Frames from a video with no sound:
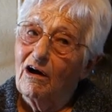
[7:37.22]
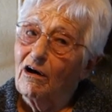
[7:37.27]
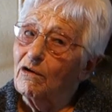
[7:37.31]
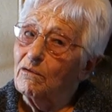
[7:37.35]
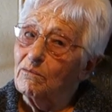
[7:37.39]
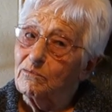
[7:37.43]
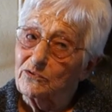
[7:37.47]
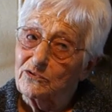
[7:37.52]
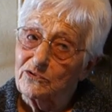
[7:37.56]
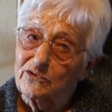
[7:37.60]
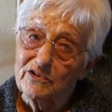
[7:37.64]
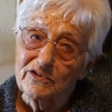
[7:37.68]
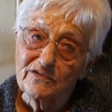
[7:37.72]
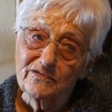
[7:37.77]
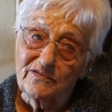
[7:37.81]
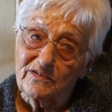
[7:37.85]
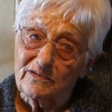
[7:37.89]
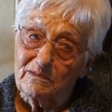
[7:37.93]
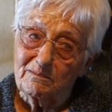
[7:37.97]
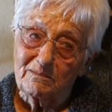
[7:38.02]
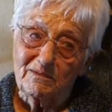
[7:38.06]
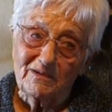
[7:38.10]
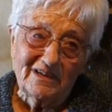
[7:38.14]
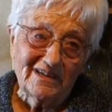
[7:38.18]
Oh,
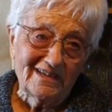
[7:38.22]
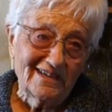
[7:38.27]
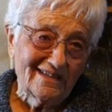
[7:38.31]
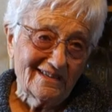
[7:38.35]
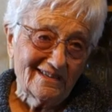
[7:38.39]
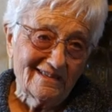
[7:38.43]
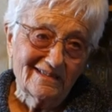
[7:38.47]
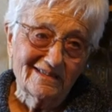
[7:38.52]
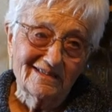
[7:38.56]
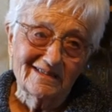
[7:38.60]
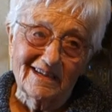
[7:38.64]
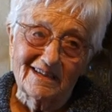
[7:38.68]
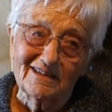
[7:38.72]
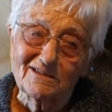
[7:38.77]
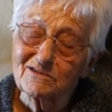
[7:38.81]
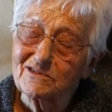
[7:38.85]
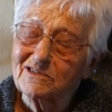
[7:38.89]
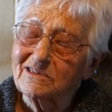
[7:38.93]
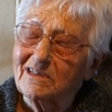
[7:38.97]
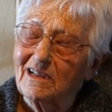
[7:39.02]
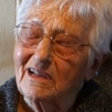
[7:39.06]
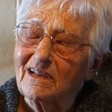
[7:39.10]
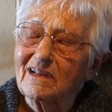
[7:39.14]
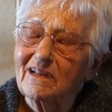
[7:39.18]
beautiful place. I
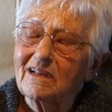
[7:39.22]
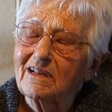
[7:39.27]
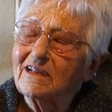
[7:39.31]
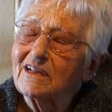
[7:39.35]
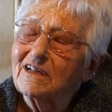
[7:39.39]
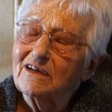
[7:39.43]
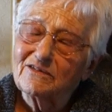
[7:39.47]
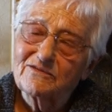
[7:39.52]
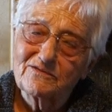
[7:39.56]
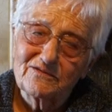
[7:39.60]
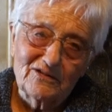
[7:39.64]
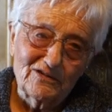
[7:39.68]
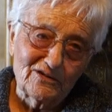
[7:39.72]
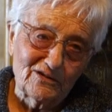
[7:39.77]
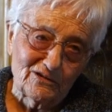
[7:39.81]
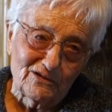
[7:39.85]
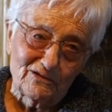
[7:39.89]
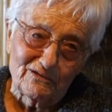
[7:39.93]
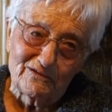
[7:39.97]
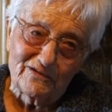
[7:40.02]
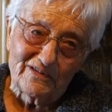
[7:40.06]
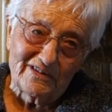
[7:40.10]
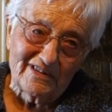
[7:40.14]
used to love to go over